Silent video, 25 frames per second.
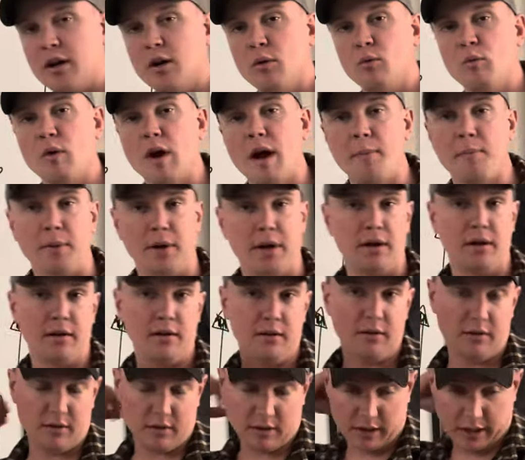a
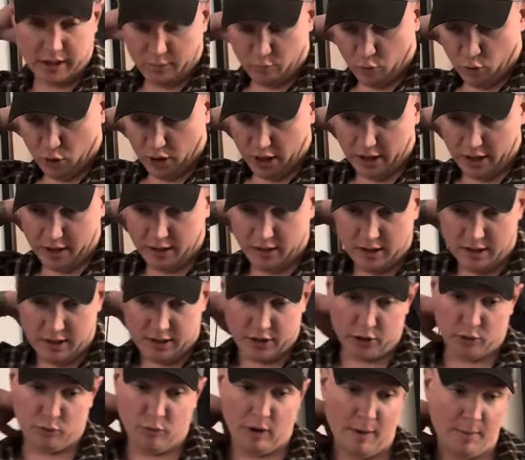weapon. Okay, one,
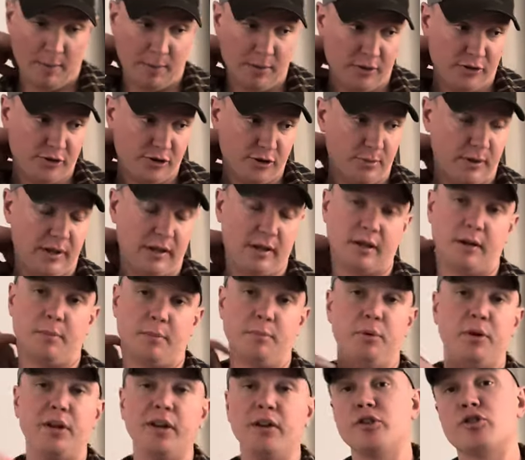your weapons should be
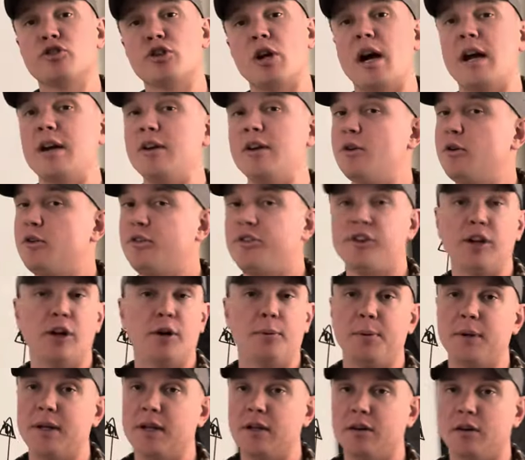completely dry, no
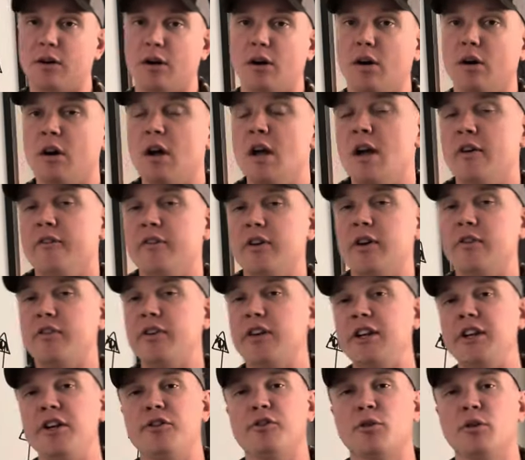CLP at all. If you have
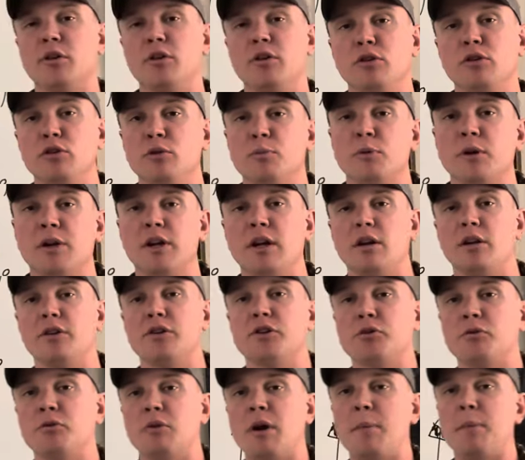any sort of lubricant on
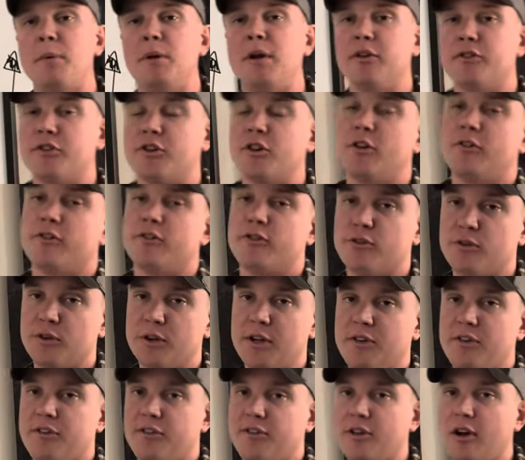your weapon, it's going to
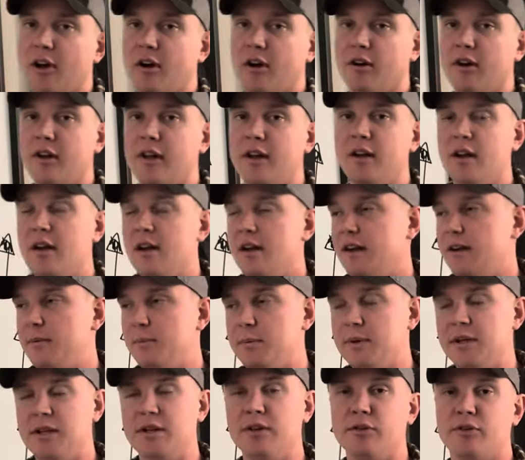freeze solid and
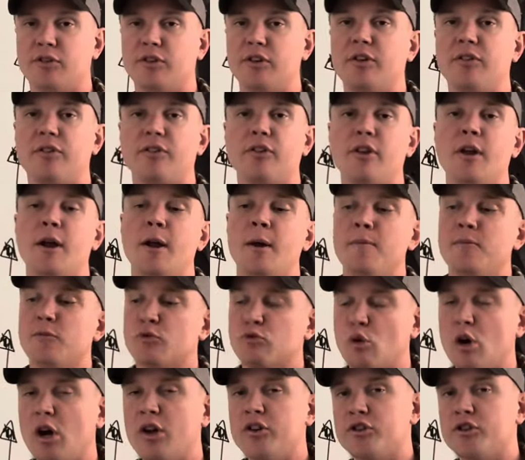be useless.
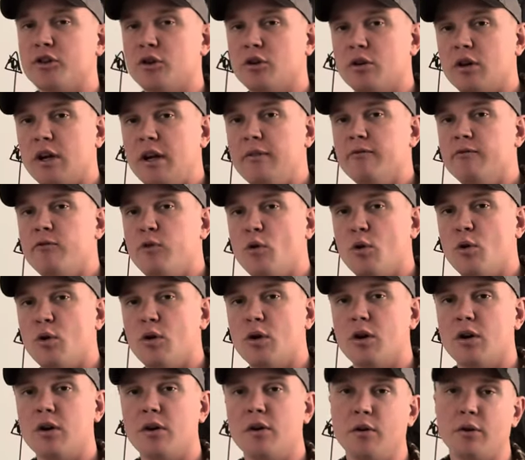Run your M4
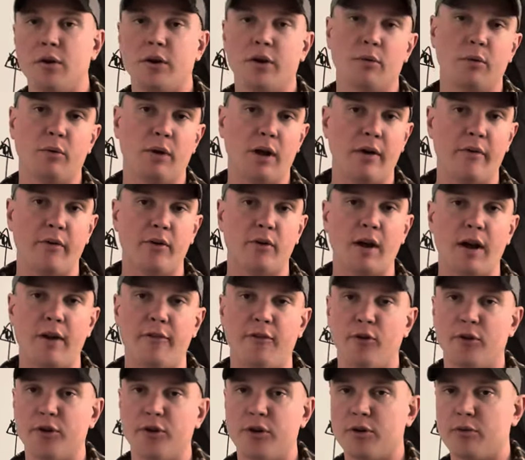or whatever
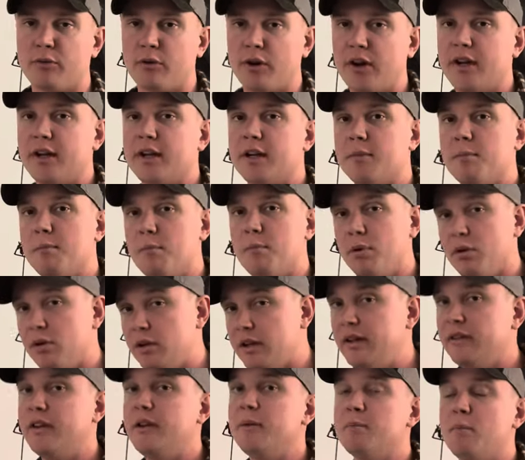rifle you're running
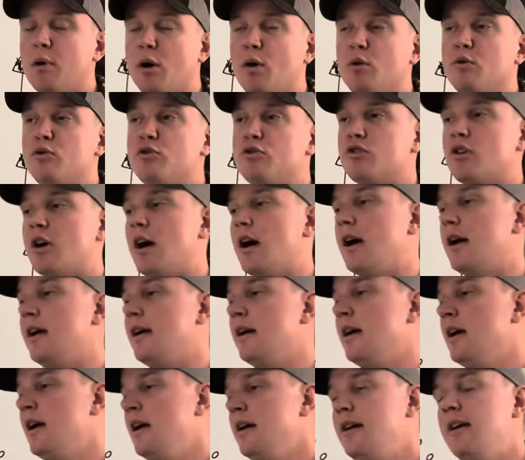completely bone
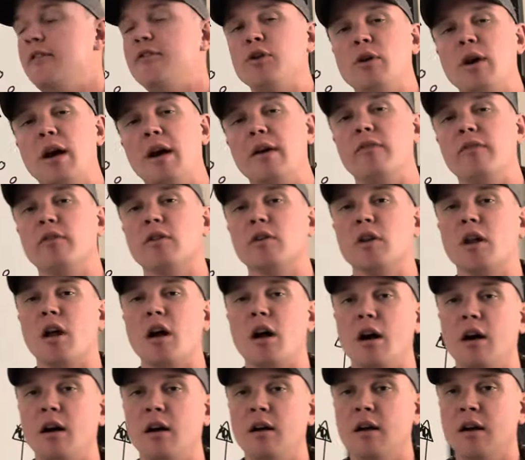dry. If you have
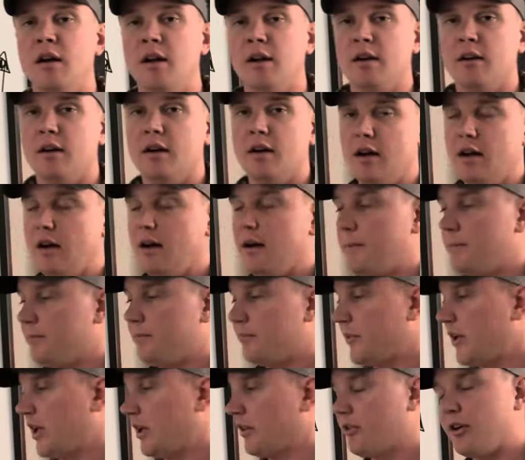LAW, um,
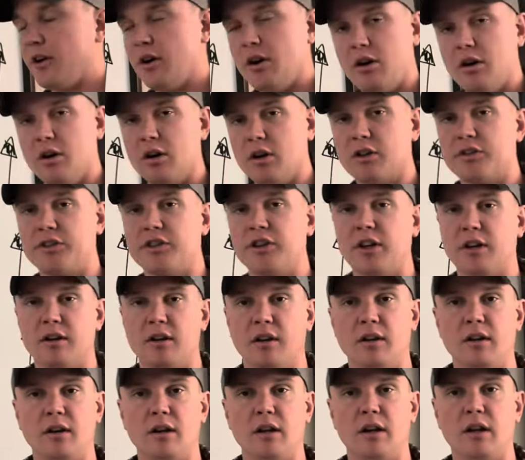it's an
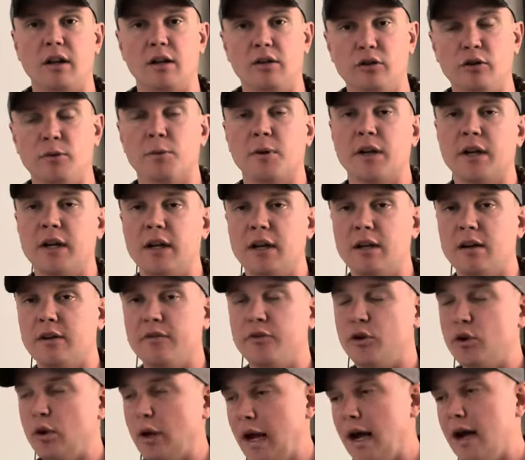Arctic uh, lubricant. If
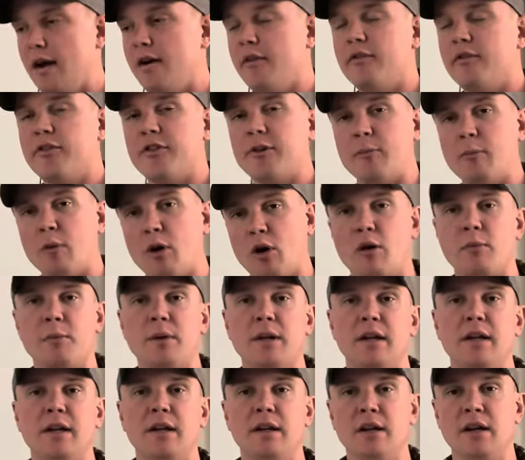you have some
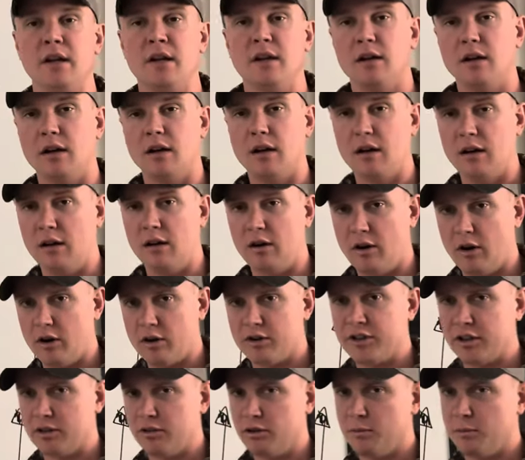Army uh,
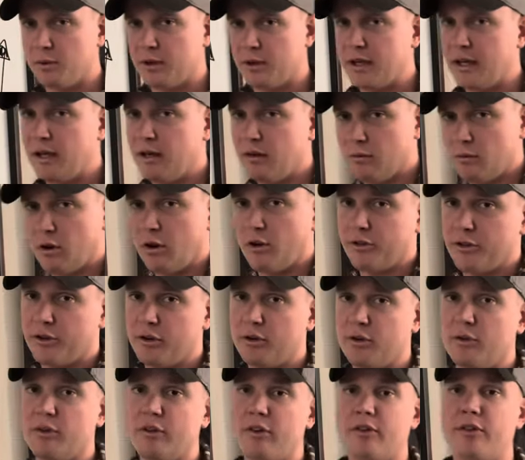Arctic lubricant, also
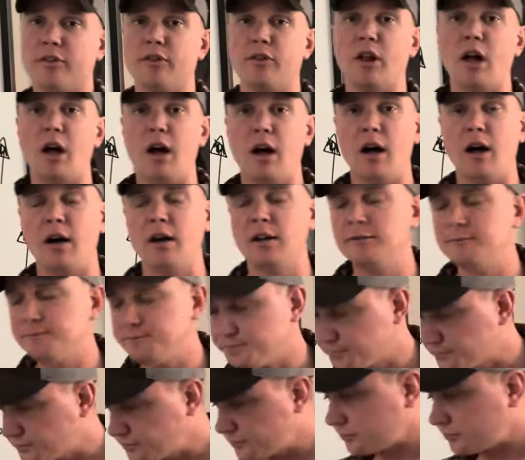known as LAW,
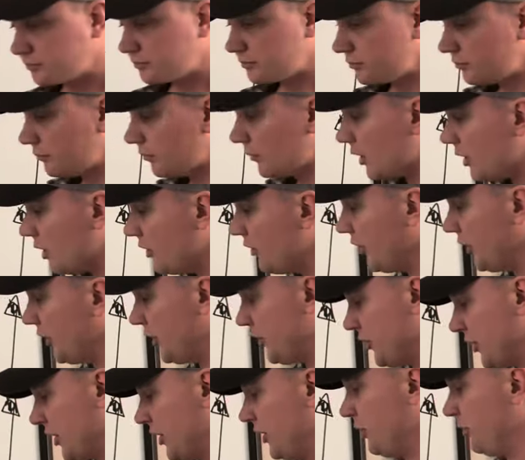then
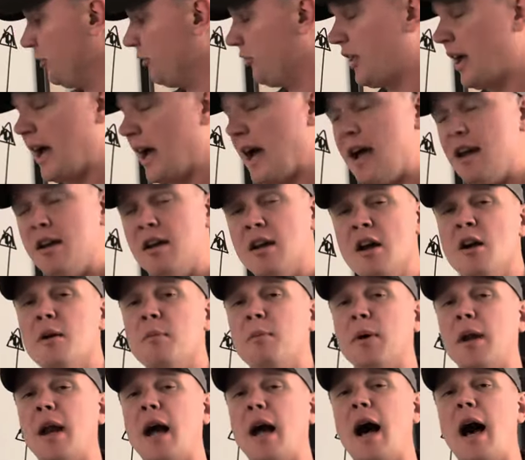you can use that.
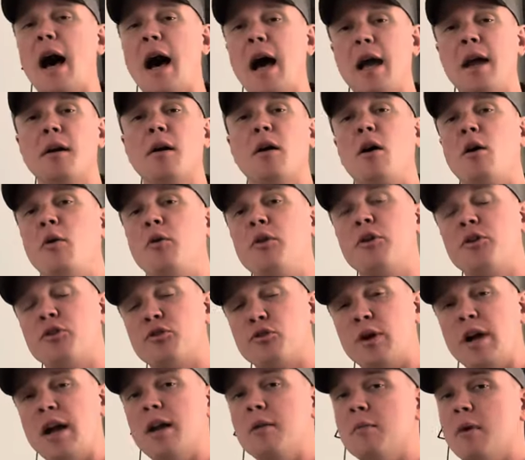But I always
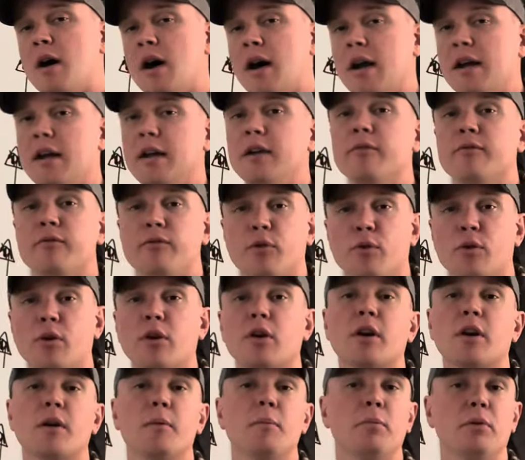ran my
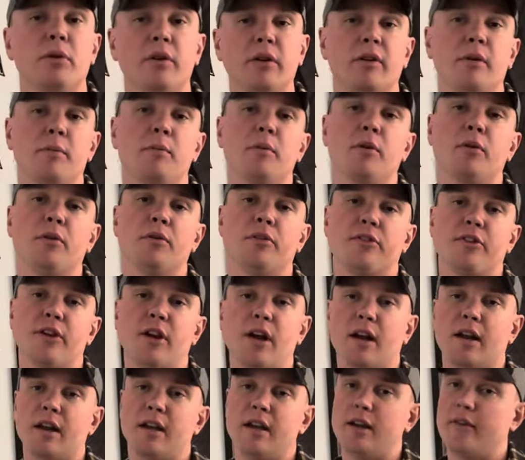M4 completely bone
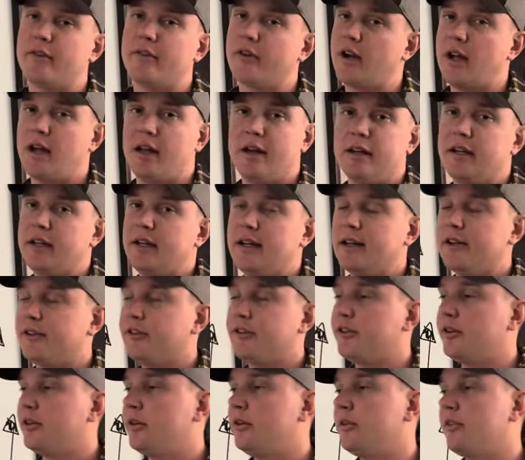stock and never had any
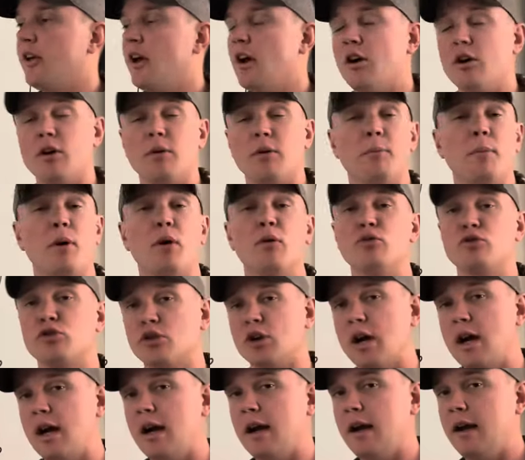issues, or bone
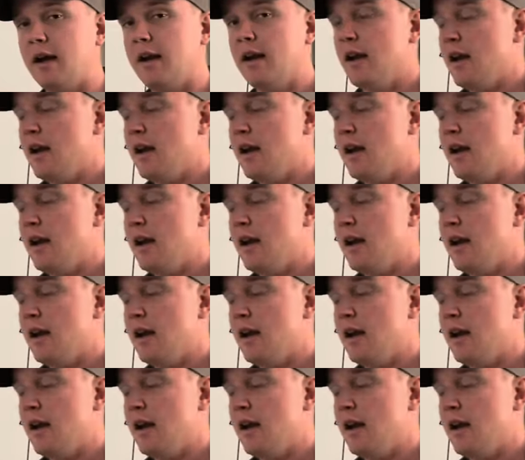dry.